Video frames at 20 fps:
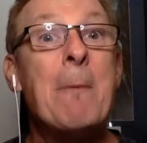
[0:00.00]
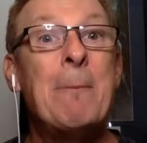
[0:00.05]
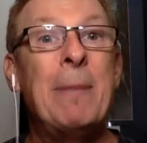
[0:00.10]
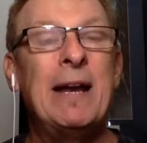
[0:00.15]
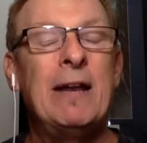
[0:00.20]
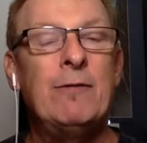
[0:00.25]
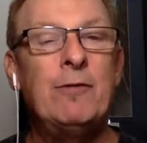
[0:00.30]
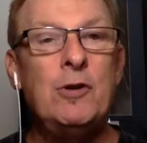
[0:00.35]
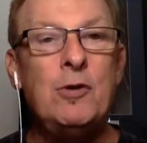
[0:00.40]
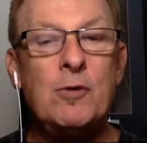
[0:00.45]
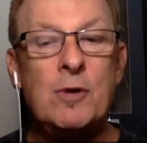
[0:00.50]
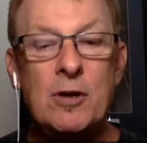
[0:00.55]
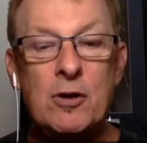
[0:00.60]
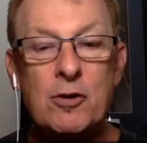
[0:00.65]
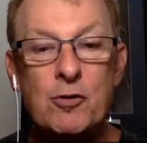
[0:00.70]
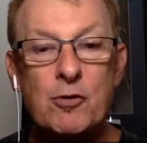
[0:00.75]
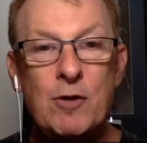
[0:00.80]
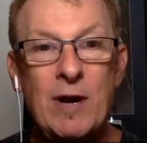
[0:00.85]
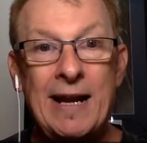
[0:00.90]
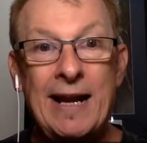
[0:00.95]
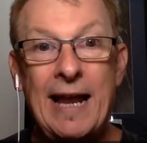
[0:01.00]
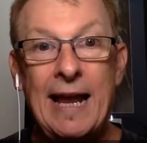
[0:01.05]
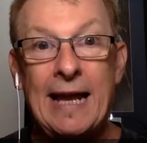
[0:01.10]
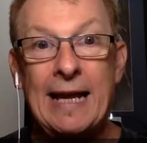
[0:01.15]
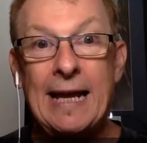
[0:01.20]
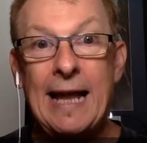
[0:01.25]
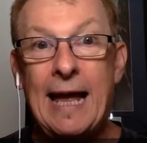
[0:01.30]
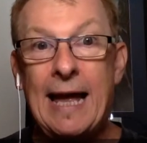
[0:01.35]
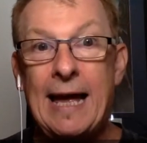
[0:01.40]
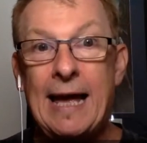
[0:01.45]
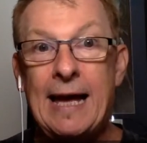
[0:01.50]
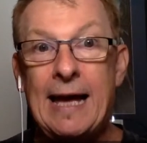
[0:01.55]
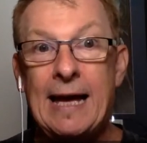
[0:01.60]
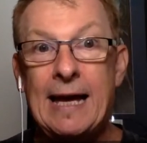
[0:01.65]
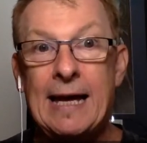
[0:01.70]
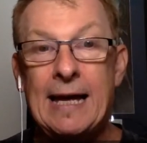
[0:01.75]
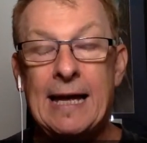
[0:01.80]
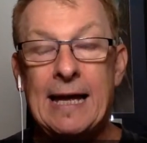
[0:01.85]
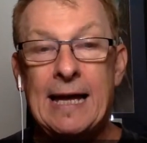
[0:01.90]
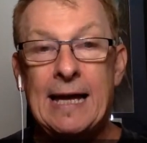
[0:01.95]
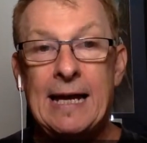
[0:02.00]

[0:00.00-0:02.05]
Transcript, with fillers: but if you can create an uh,